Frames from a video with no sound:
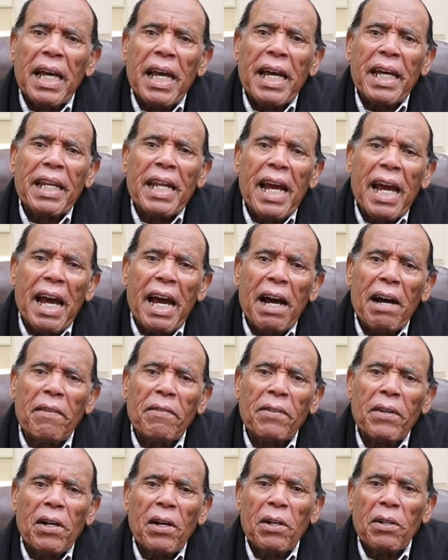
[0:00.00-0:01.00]
and have
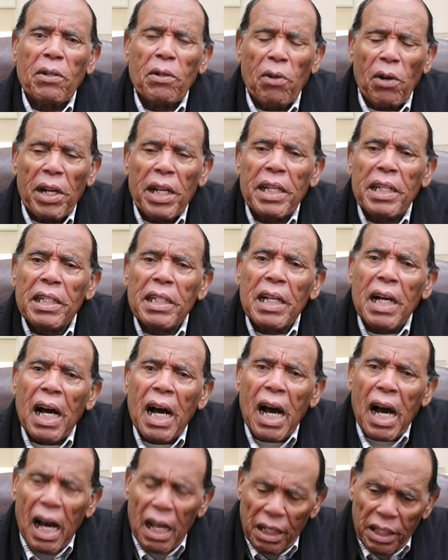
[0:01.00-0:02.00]
a great
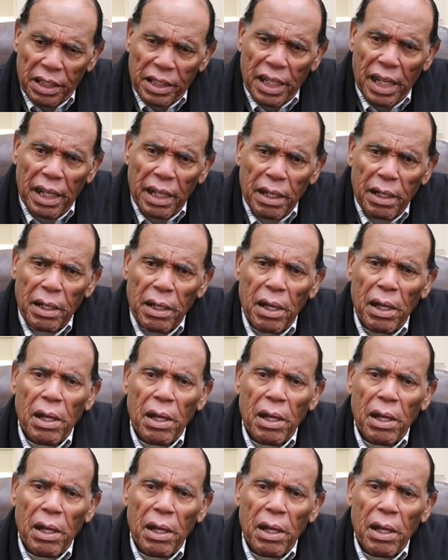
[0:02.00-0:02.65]
holiday.